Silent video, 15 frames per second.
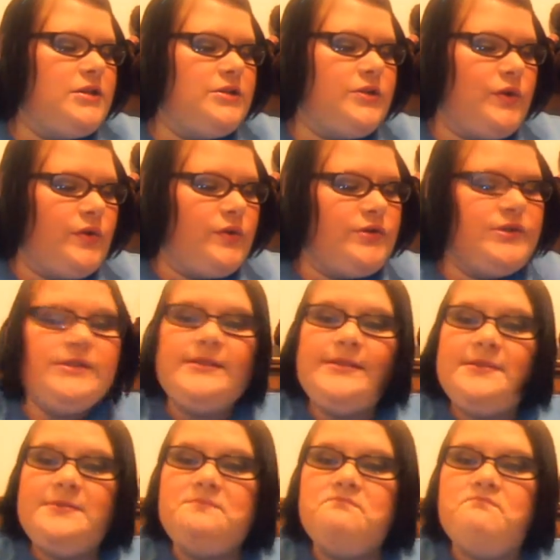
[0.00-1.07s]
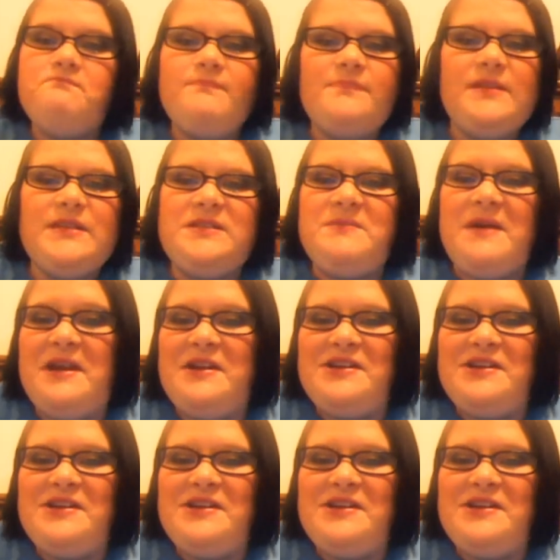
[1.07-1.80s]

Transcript: so just, this is my